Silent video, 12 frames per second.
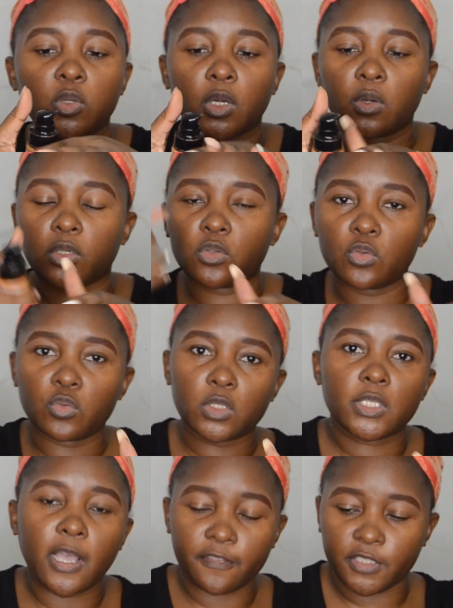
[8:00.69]
we are going to do
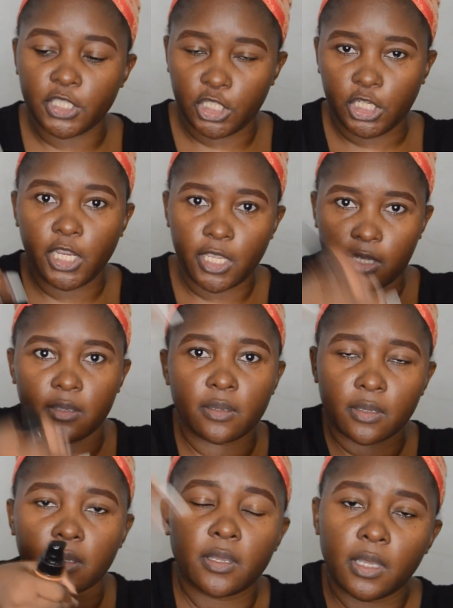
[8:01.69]
is, after
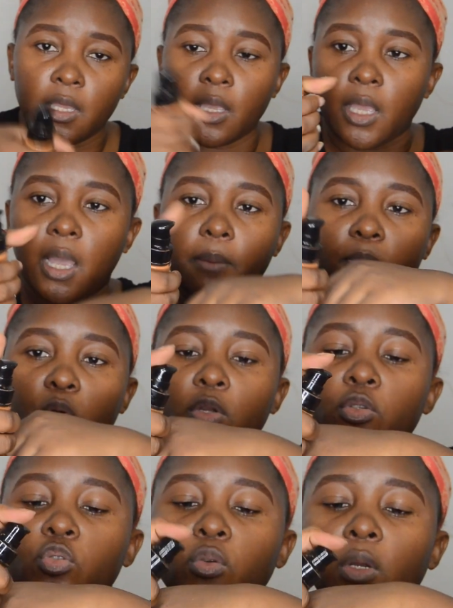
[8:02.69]
shaking, I'm going to